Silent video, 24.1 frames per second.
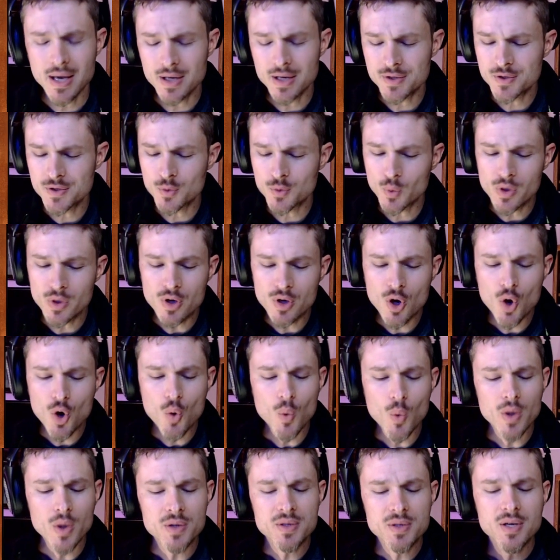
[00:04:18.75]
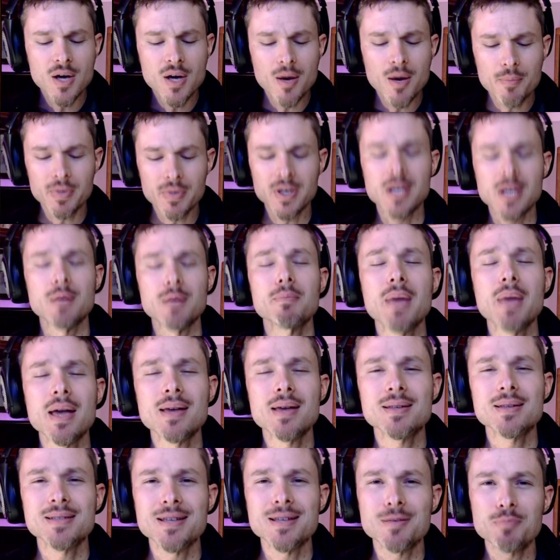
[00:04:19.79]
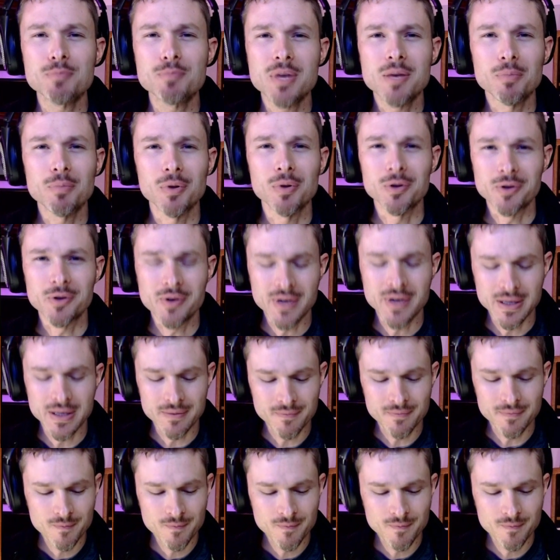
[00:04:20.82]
so we know what company May 18 people are in.